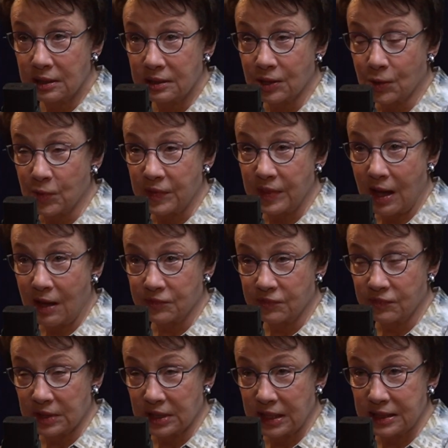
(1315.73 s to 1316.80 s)
They're without
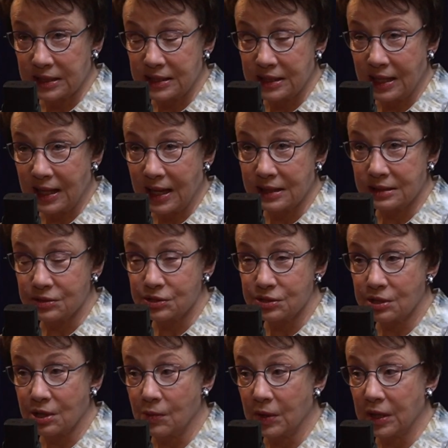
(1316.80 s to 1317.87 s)
validity. And
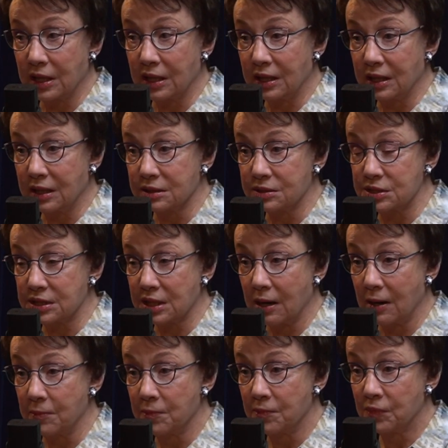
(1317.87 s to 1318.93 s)
so it is
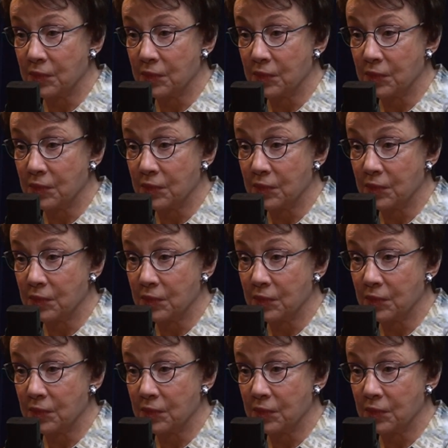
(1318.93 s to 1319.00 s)
a